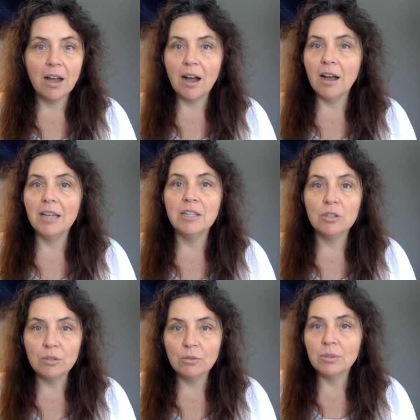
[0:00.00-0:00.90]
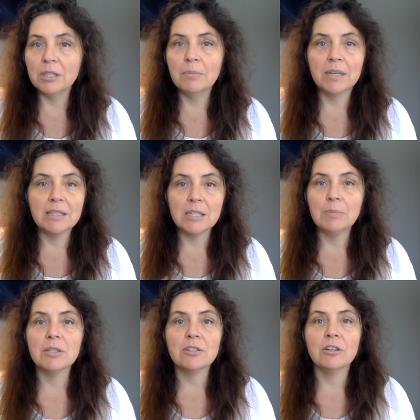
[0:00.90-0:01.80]
I knew in my
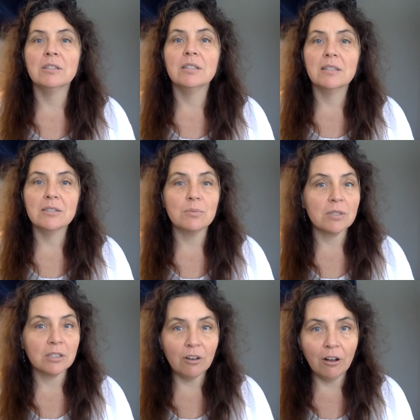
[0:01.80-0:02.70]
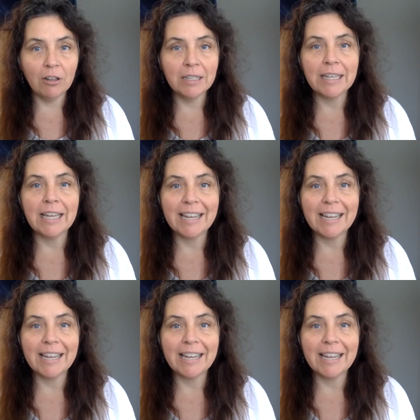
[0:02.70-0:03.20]
deepest heart that this was a calling and I